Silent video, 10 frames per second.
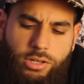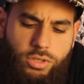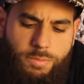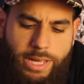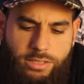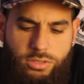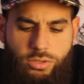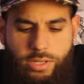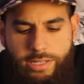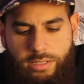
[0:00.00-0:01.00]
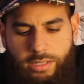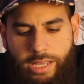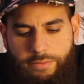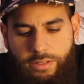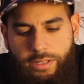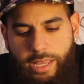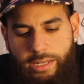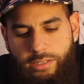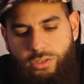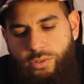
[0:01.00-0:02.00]
it goes back to 2011,
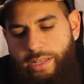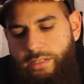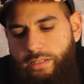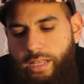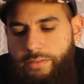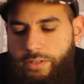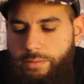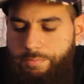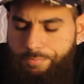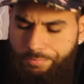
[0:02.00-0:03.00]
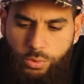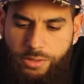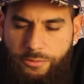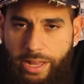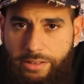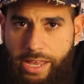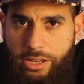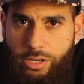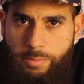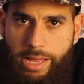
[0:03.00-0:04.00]
and in 2011 we found
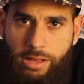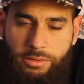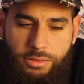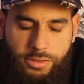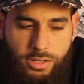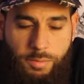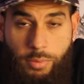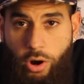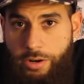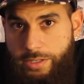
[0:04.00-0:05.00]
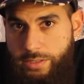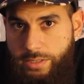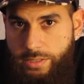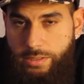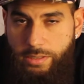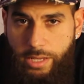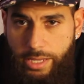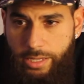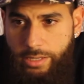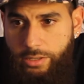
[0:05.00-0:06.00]
out about the party scene
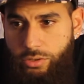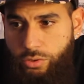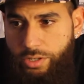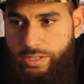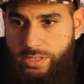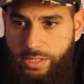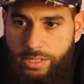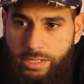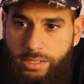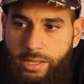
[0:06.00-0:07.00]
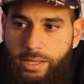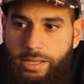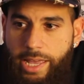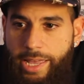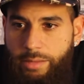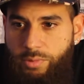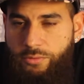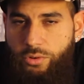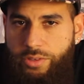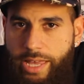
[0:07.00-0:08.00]
in New York City, and
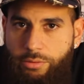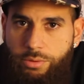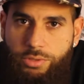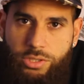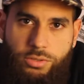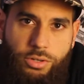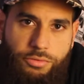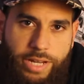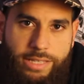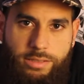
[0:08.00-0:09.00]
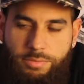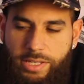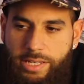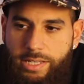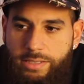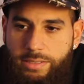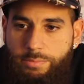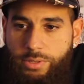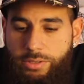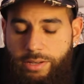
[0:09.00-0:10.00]
before that we would just go to random things,
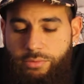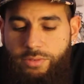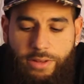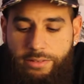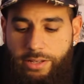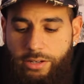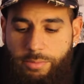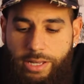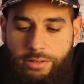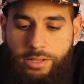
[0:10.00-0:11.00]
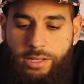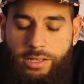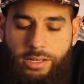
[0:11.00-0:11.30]
but then we found out about